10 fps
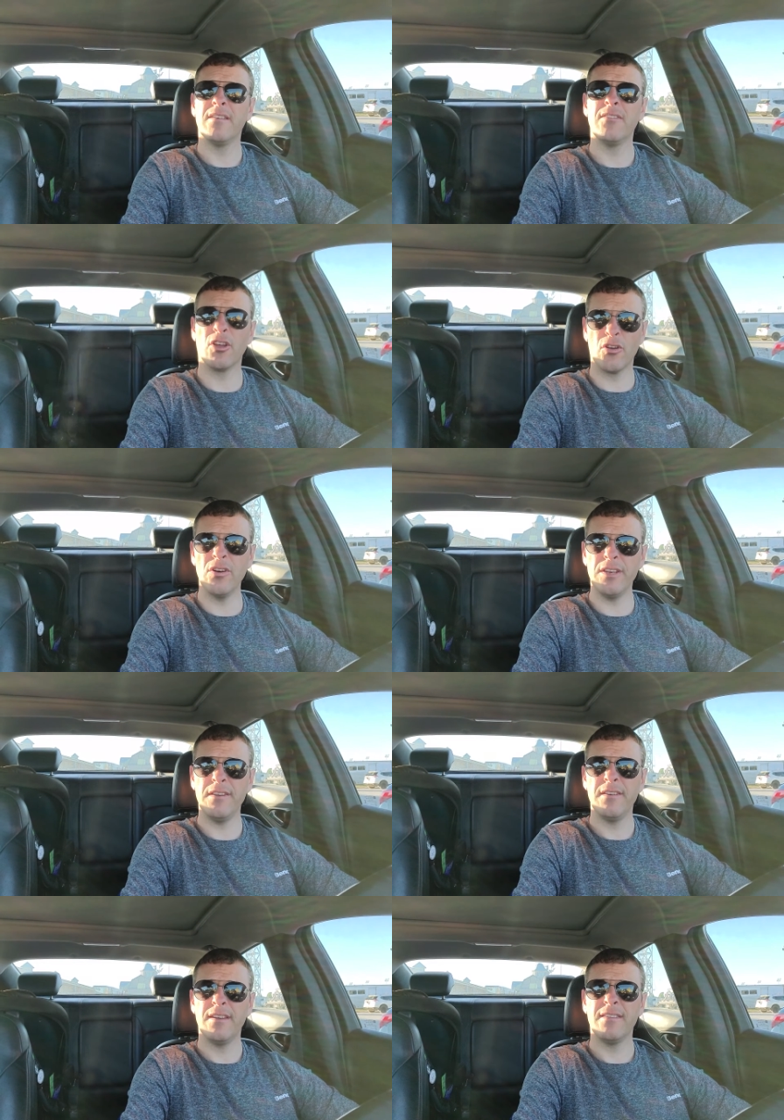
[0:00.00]
they're good.
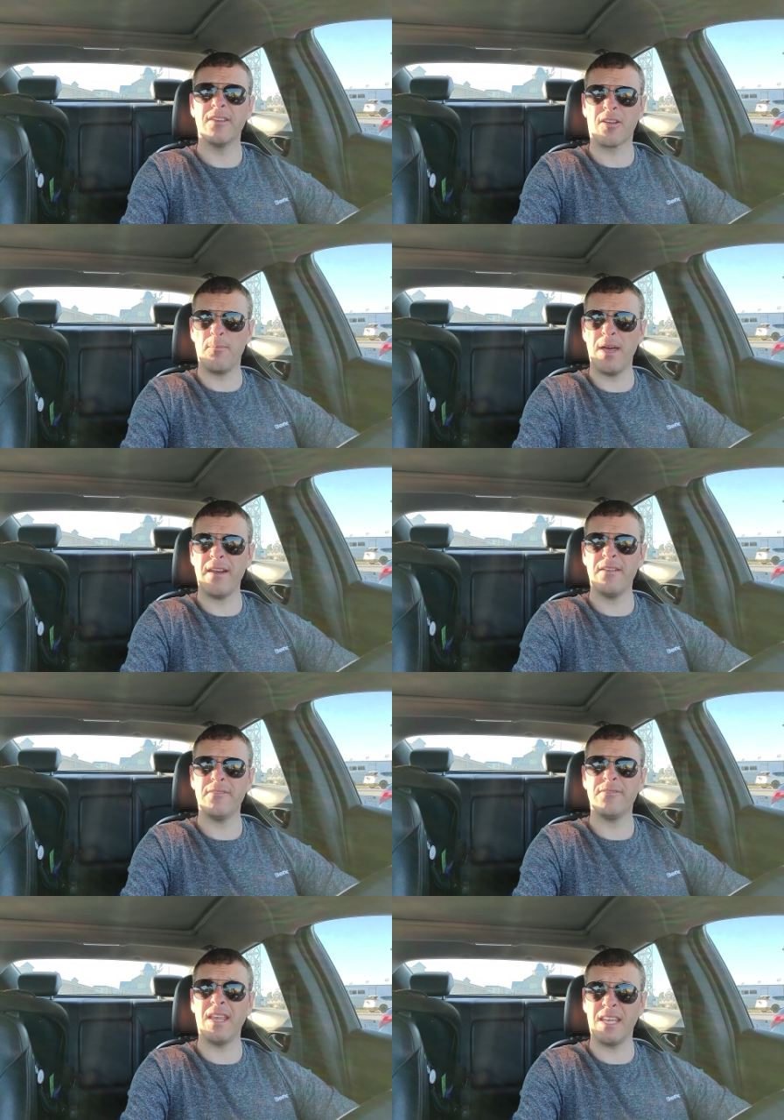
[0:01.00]
They're competitive.
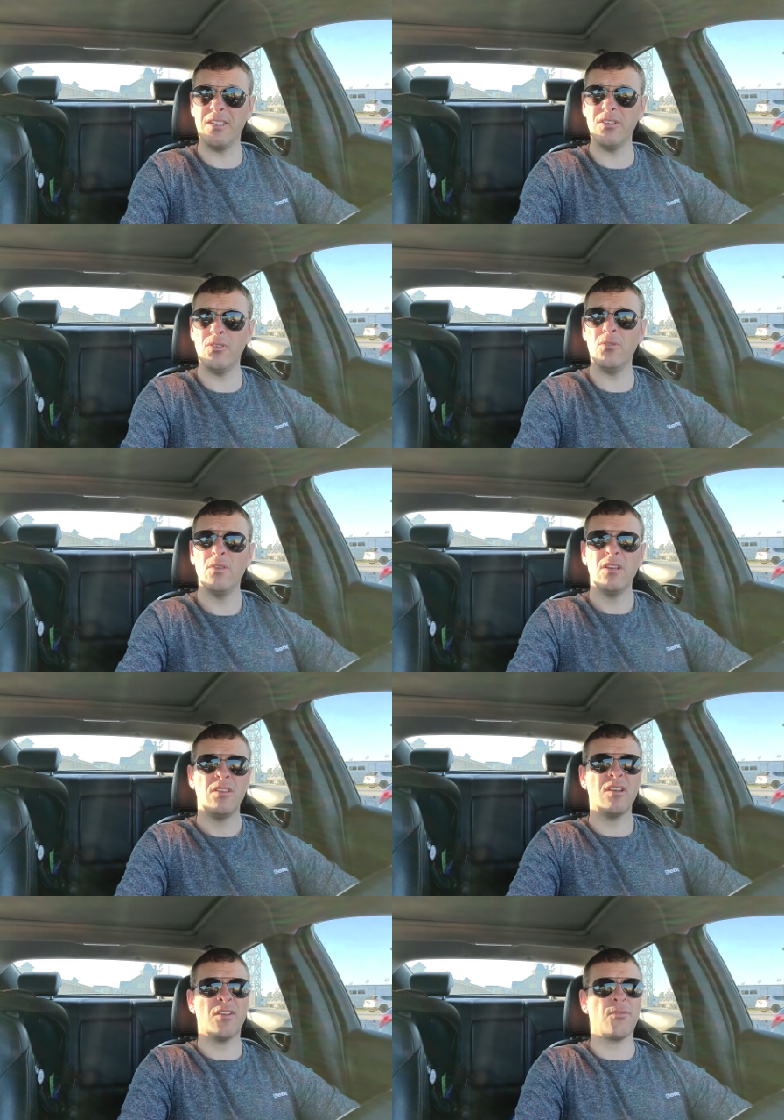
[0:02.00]
They can do.
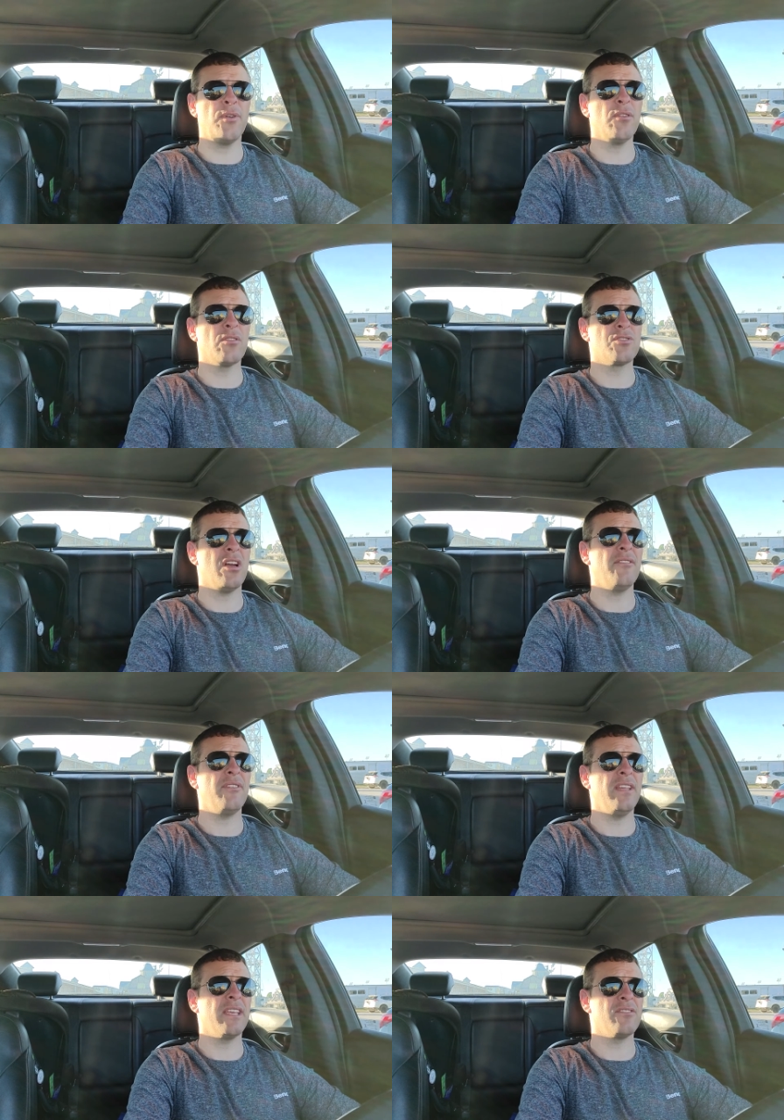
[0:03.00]
You got a three-year-old trotting
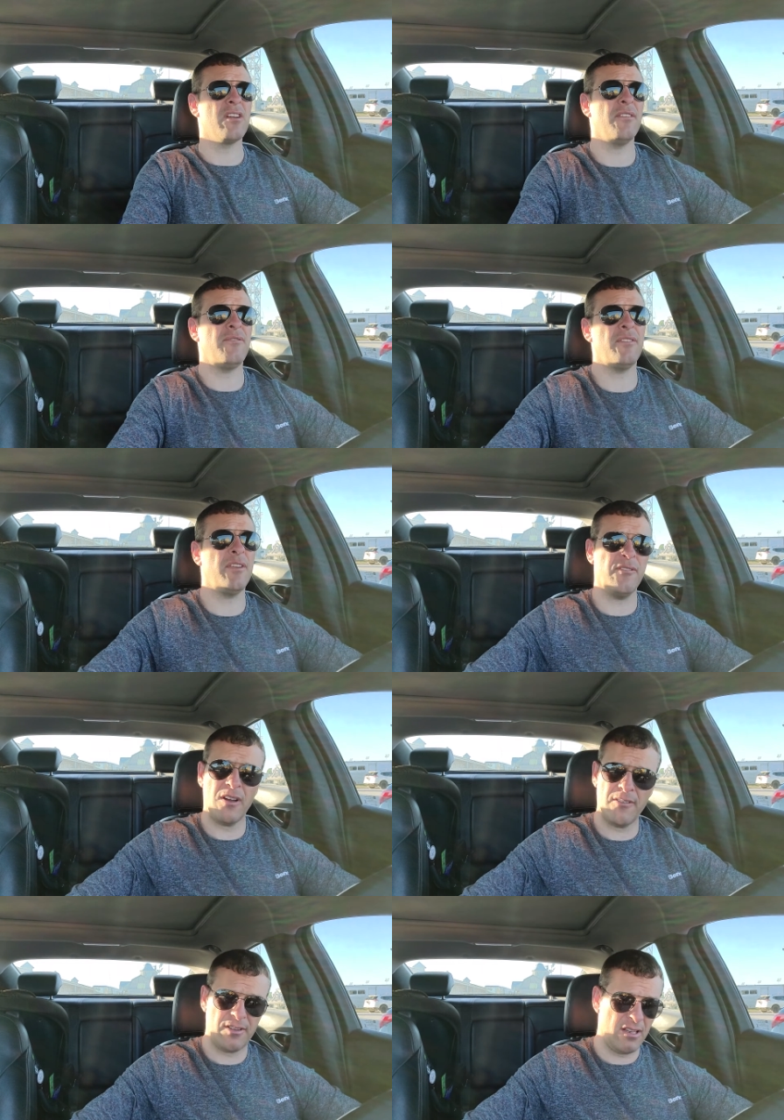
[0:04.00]
filly can trot in
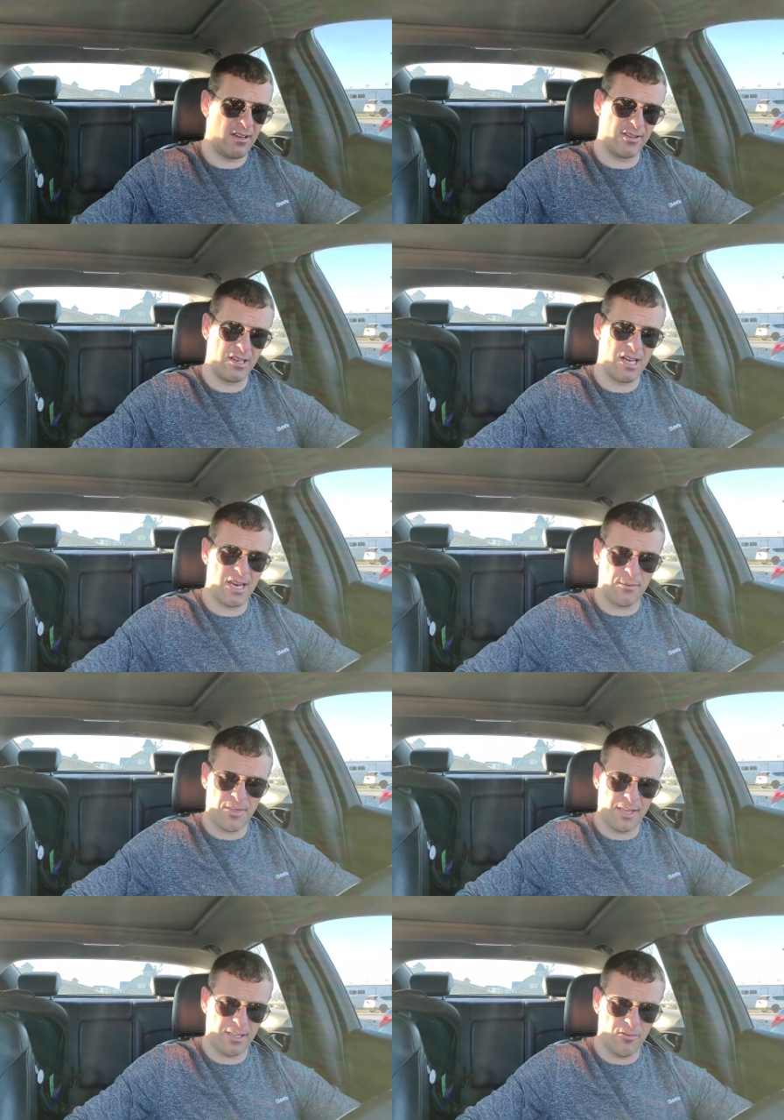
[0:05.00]
55. For the love of God, I would
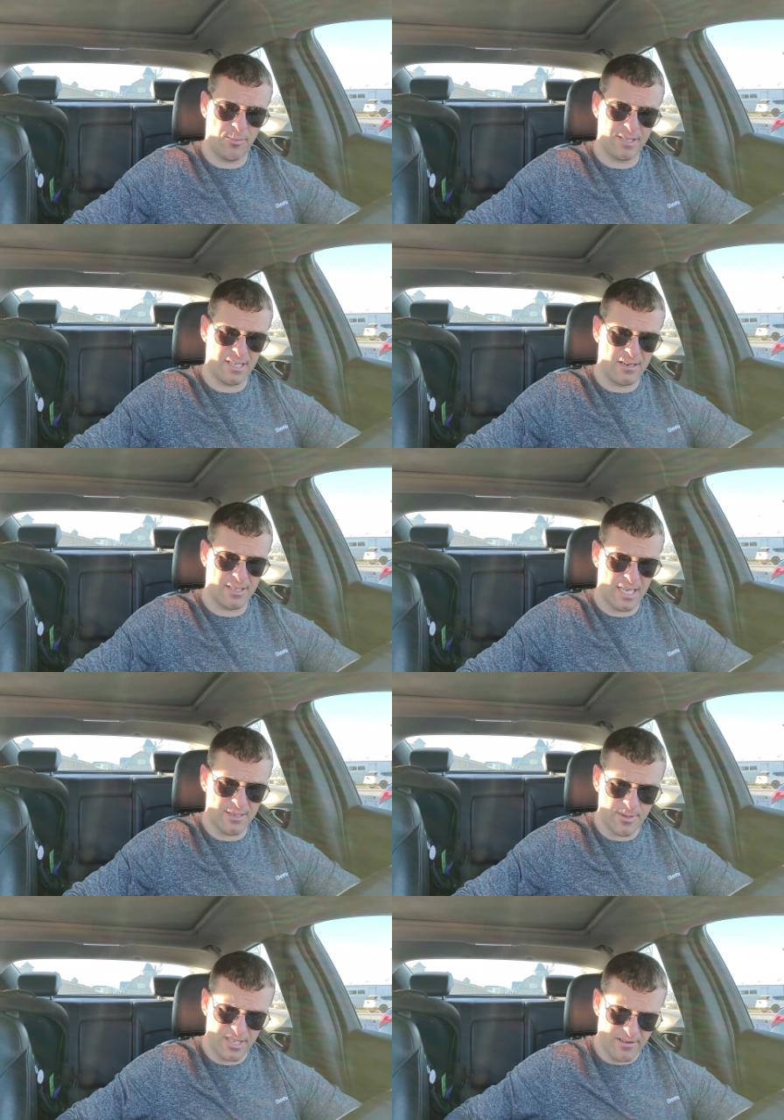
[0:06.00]
think they would be sire stakes
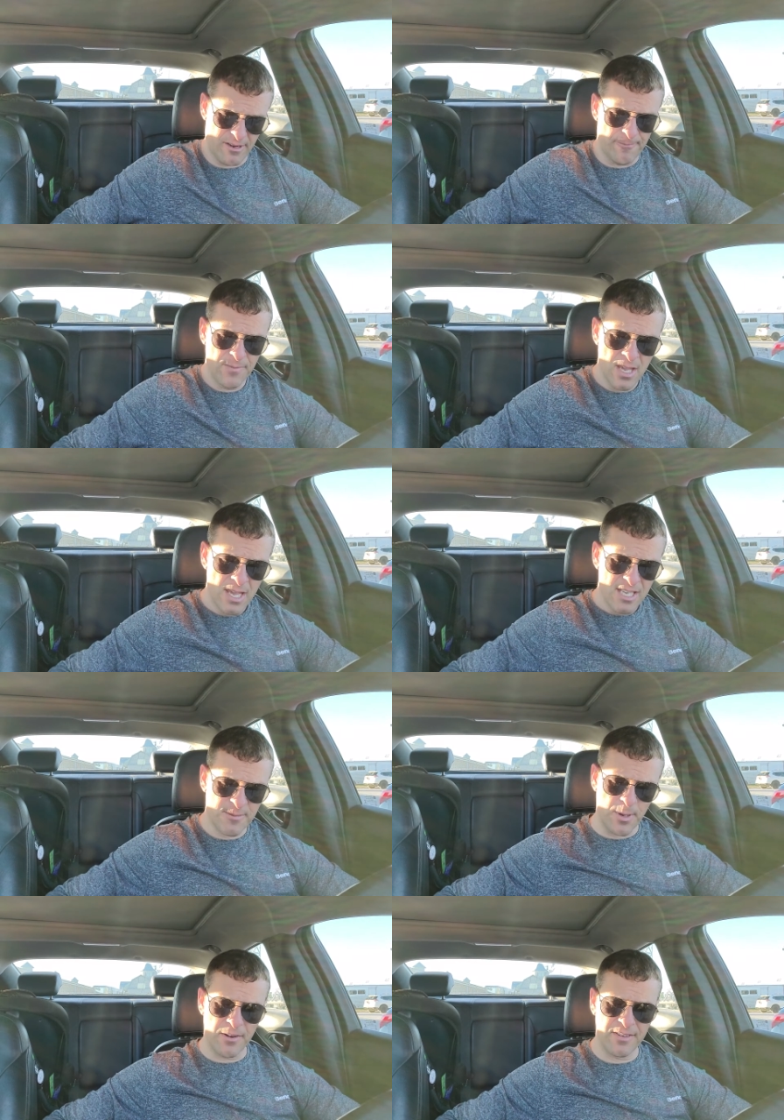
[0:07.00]
material.
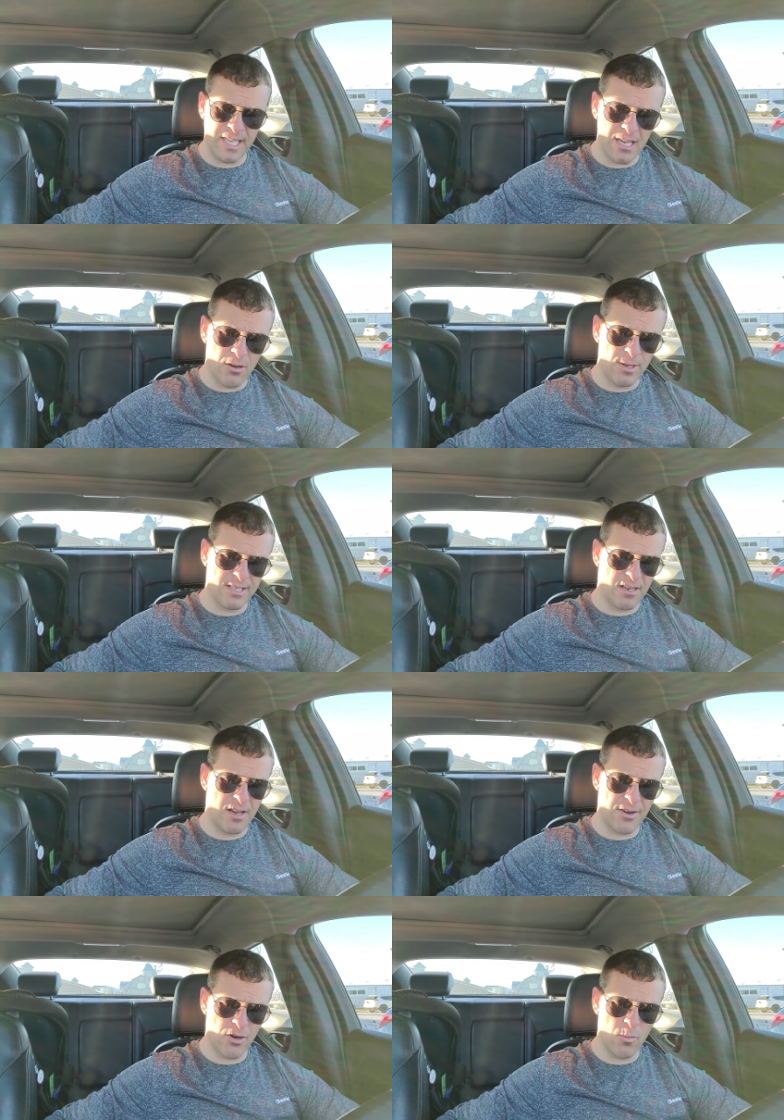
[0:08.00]
Spirit of Dio is
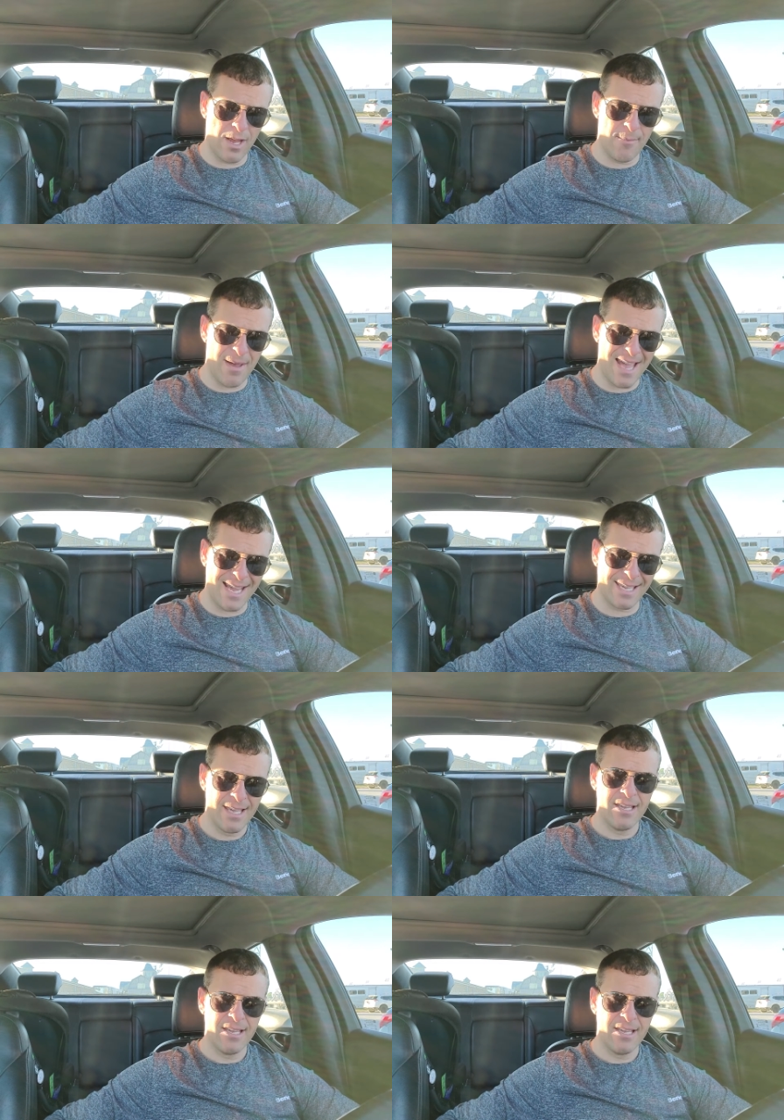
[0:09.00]
on her way back.